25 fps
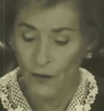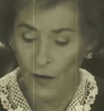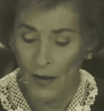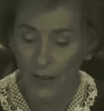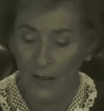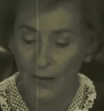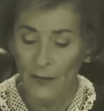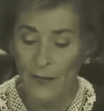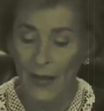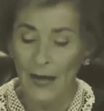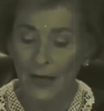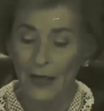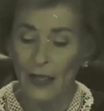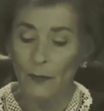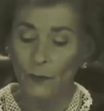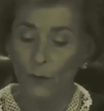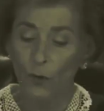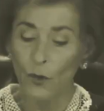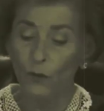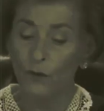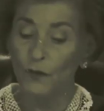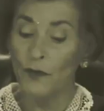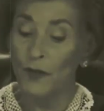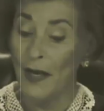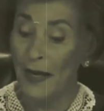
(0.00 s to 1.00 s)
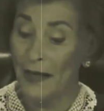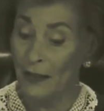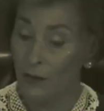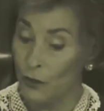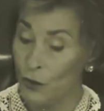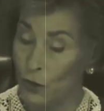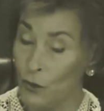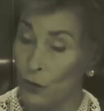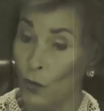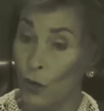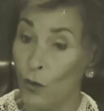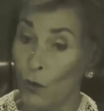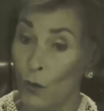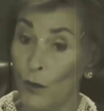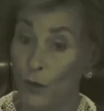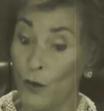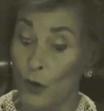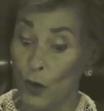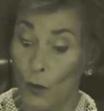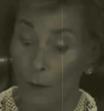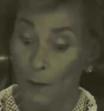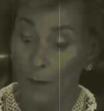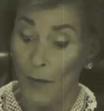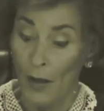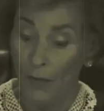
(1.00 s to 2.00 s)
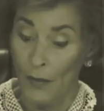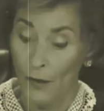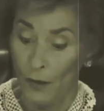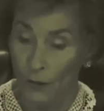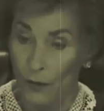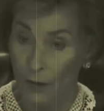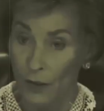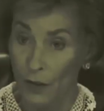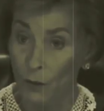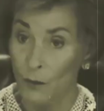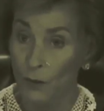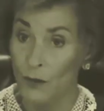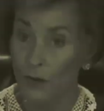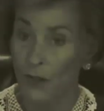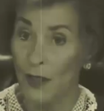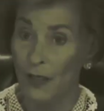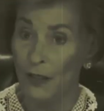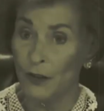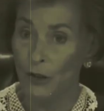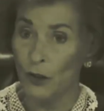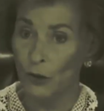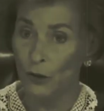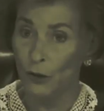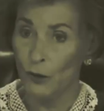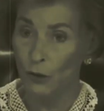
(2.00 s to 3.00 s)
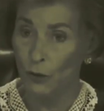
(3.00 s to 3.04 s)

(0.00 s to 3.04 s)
fine. And then he moved next door with your mother, and he was there till